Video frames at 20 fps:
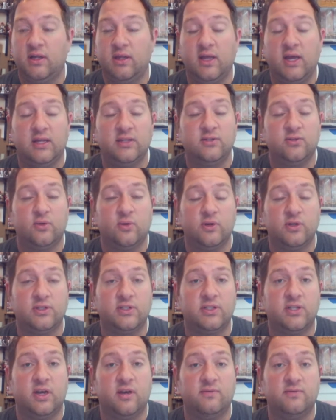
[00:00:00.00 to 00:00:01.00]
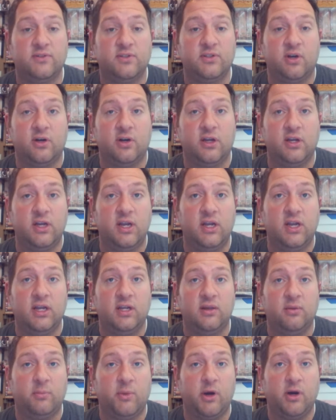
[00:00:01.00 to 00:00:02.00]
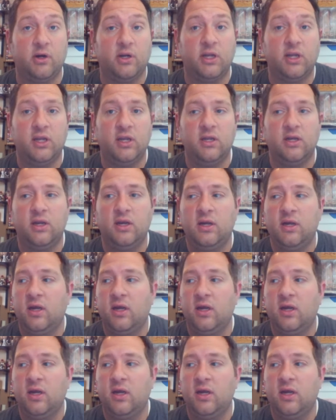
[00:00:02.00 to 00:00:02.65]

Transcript: that sort of stuff started hitting the market,